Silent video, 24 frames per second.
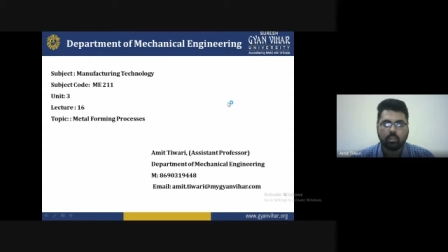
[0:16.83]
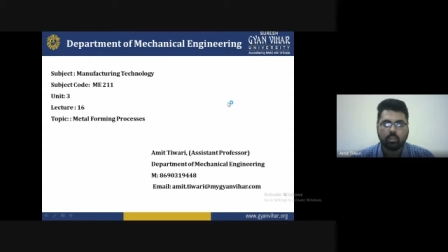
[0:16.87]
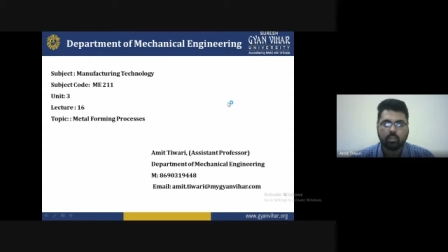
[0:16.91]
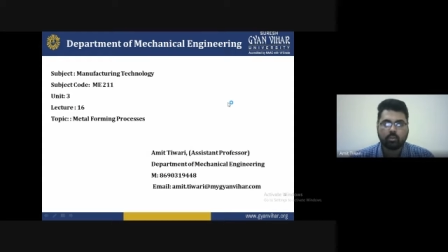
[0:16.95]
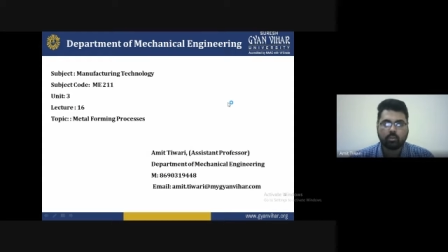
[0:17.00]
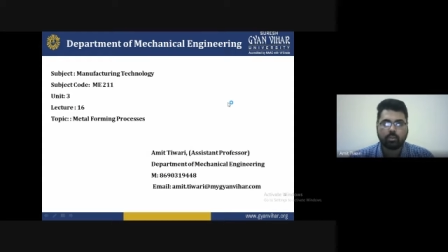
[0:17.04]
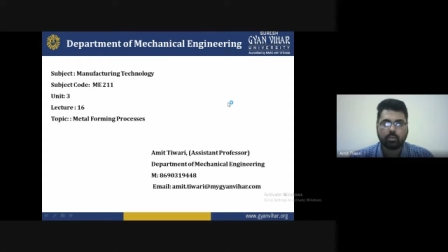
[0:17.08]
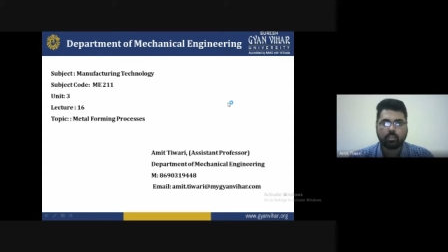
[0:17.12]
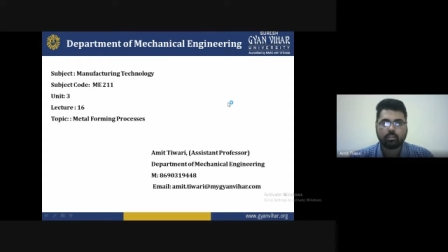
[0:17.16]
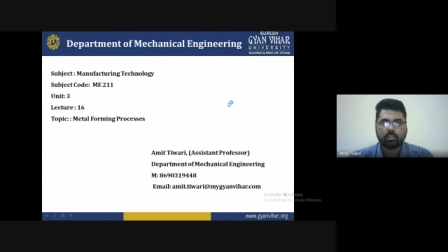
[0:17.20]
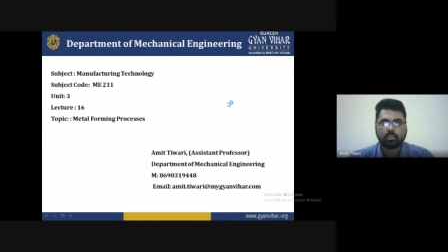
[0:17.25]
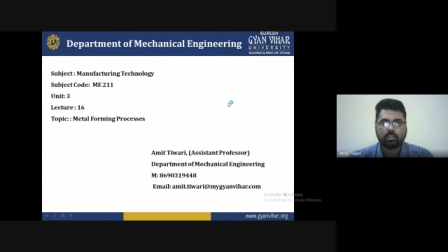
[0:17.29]

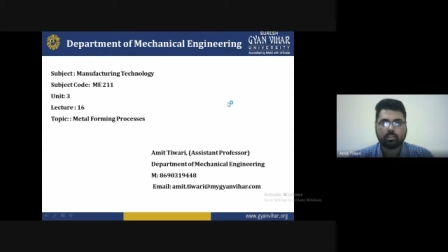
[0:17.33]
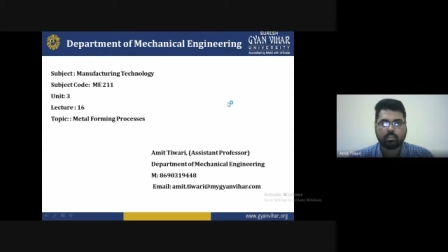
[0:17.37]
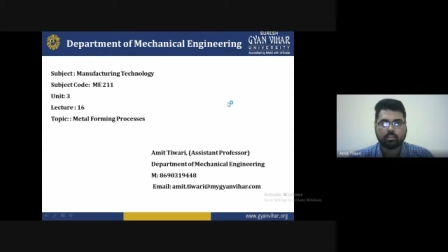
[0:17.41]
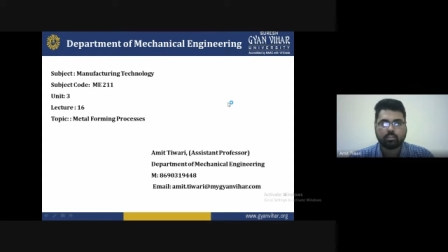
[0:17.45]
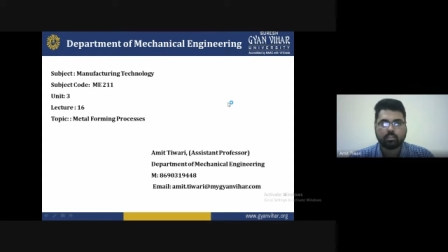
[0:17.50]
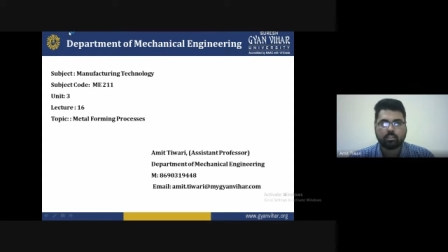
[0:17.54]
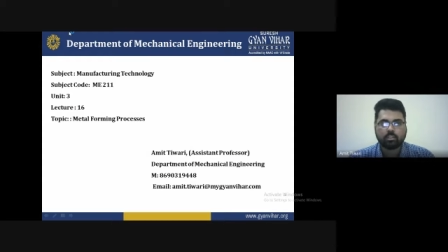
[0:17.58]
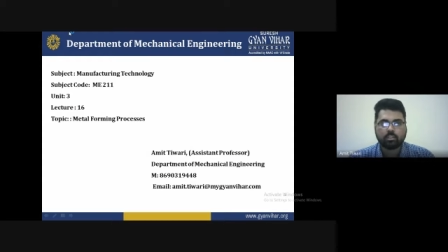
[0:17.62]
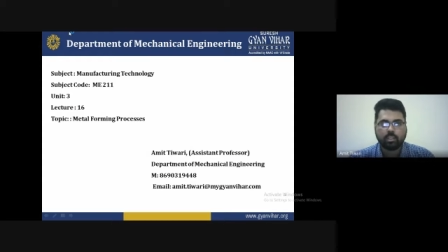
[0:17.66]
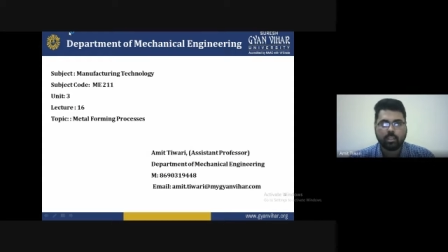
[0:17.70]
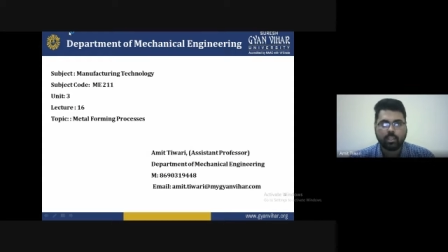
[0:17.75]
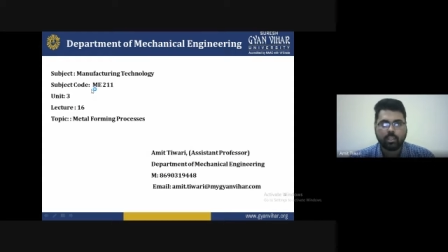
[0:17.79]
Today is the
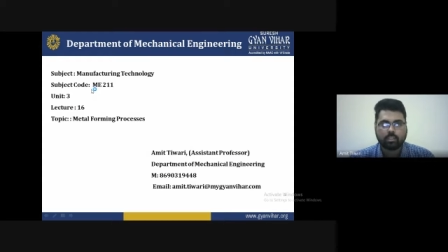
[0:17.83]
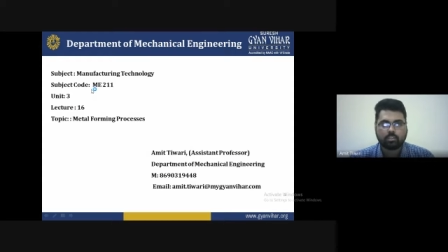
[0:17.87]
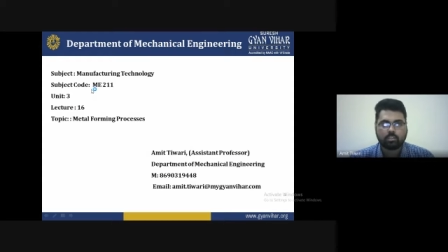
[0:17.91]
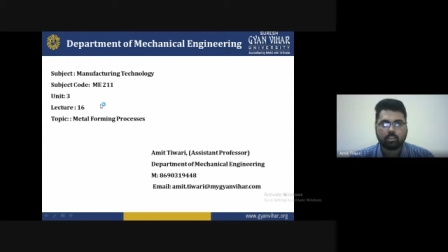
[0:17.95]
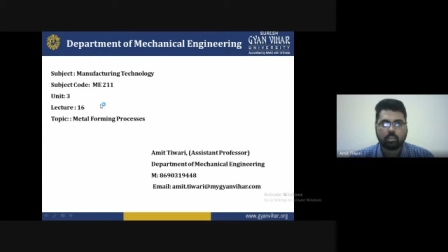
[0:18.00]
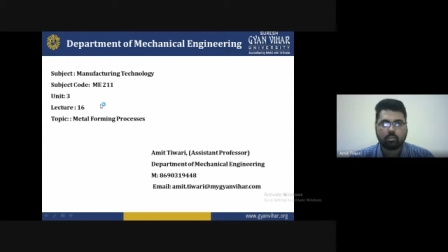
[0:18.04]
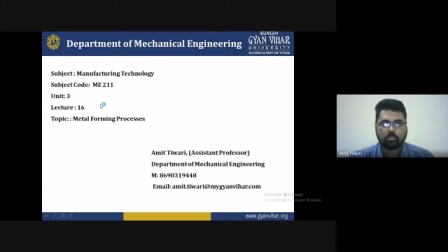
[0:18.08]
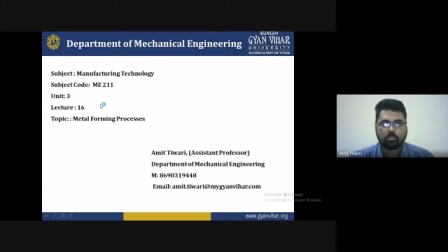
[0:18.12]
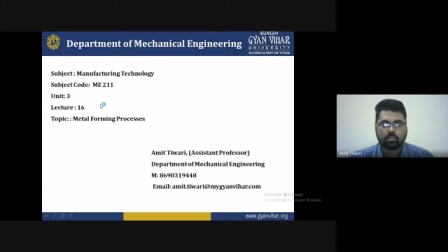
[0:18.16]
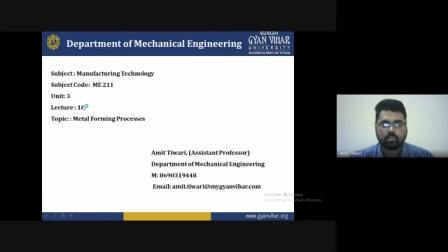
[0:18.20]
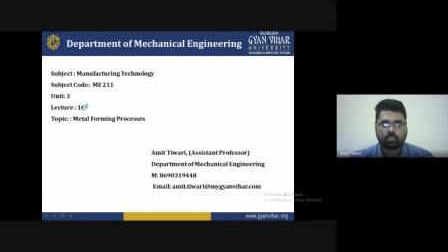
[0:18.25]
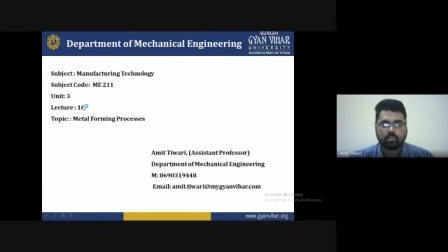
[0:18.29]
16th lecture
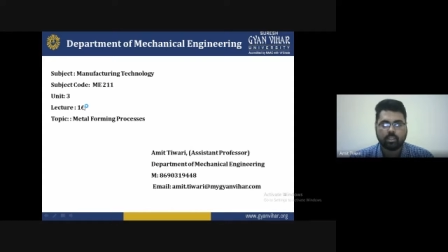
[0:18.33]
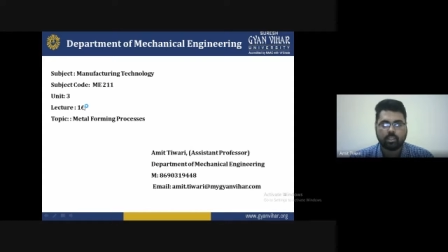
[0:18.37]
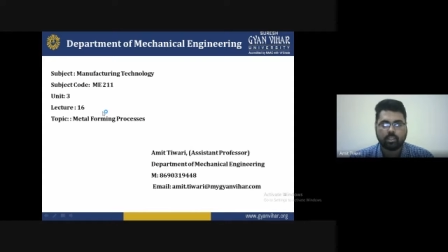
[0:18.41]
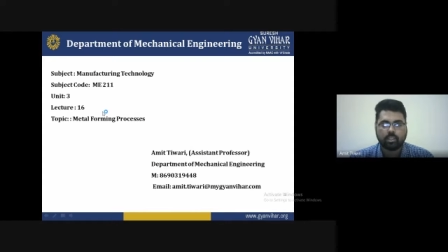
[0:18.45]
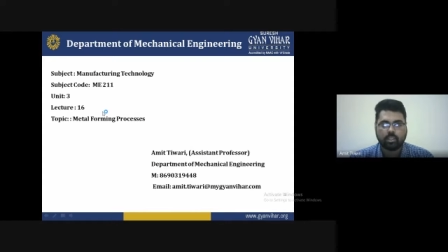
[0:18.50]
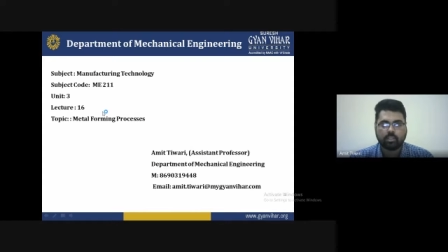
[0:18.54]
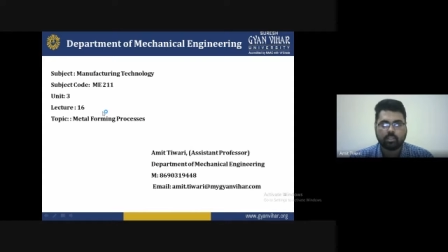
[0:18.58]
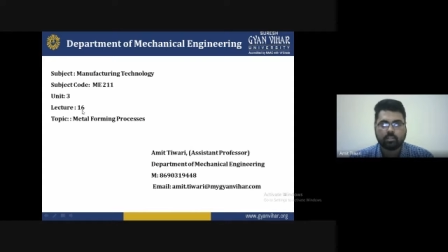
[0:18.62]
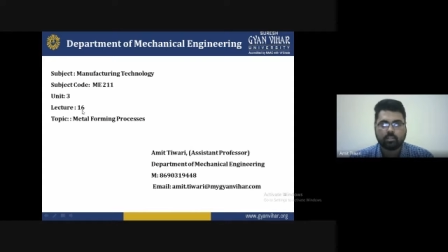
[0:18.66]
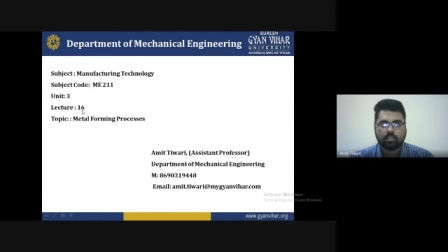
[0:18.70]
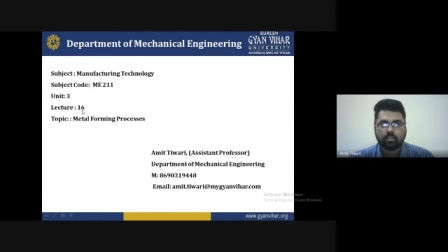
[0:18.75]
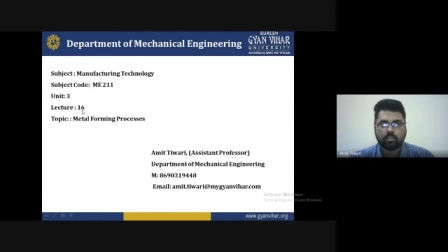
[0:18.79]
of this
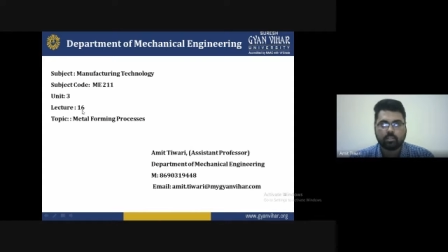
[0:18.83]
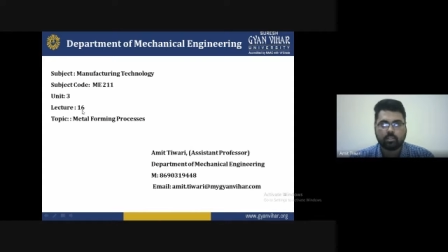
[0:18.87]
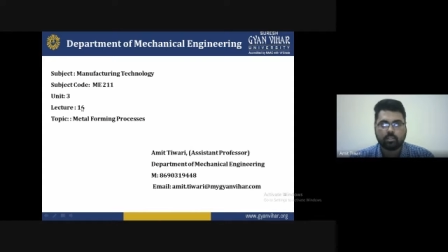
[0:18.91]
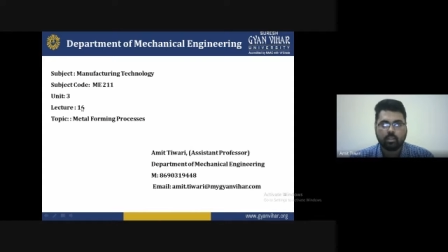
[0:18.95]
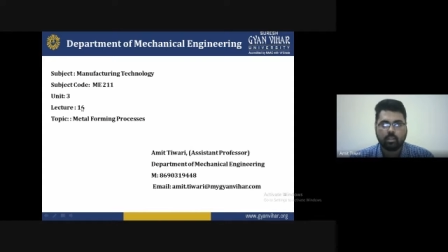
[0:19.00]
series